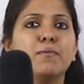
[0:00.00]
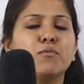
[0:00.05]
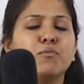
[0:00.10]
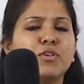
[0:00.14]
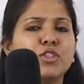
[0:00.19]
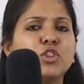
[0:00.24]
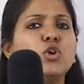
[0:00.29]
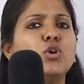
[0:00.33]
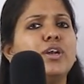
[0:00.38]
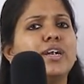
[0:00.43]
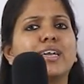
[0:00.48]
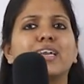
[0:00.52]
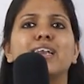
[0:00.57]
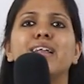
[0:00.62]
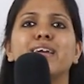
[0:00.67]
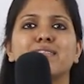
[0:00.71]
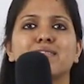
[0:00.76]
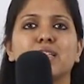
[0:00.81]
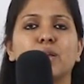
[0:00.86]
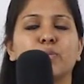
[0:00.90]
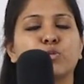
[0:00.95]
with a little
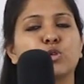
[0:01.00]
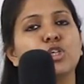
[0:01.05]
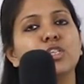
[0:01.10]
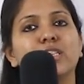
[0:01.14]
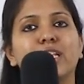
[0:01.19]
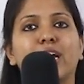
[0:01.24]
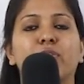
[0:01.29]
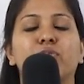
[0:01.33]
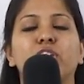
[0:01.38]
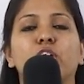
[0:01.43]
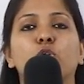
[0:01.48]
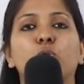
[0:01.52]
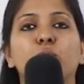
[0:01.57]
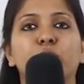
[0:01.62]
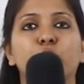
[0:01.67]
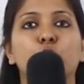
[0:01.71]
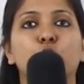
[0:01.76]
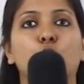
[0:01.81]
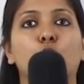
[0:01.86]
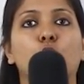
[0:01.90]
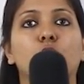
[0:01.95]
exception that we are
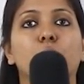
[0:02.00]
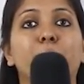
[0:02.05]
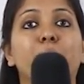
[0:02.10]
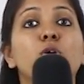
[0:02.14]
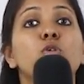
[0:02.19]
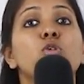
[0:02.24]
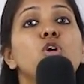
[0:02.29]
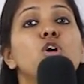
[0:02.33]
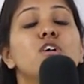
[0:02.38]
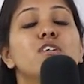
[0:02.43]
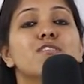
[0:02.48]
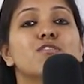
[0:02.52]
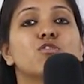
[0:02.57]
going to talk about.